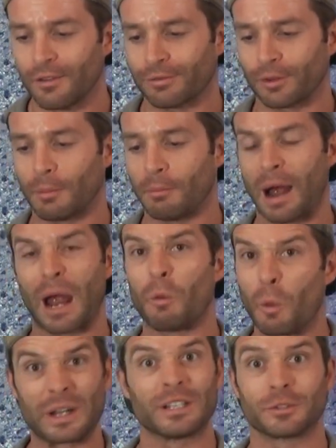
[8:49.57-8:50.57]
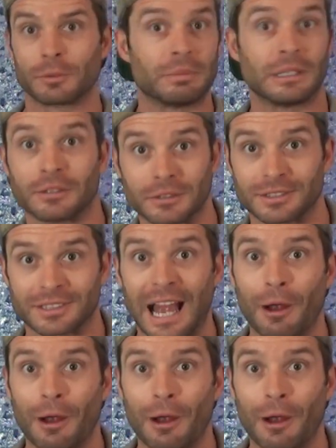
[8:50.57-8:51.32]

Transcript: from my winter beers.